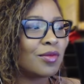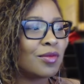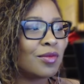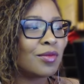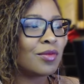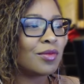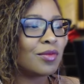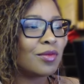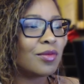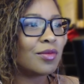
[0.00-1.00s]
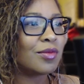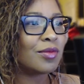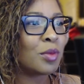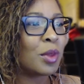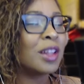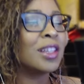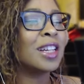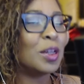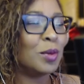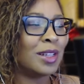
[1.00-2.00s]
Look at
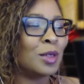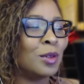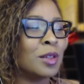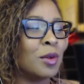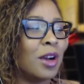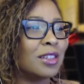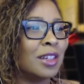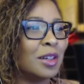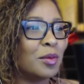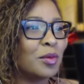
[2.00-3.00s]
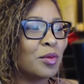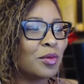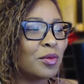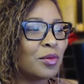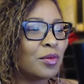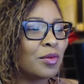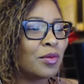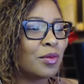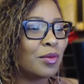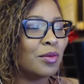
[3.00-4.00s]
the way Suga's watching him Yeah
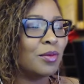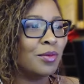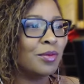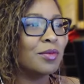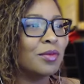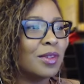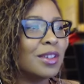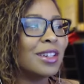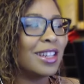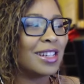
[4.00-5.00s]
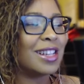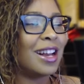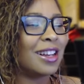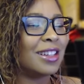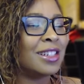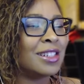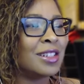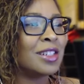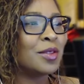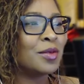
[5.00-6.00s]
mm -hmm. Exactly
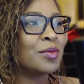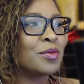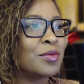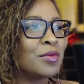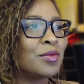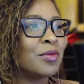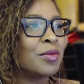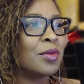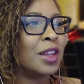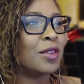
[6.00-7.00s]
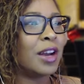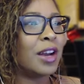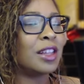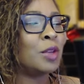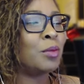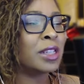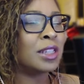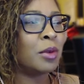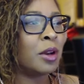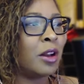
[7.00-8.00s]
The fact that you picked
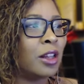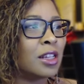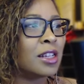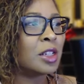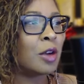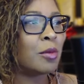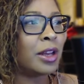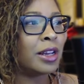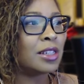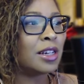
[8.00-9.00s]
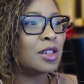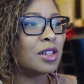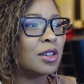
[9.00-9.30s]
up on all of this and you're paying attention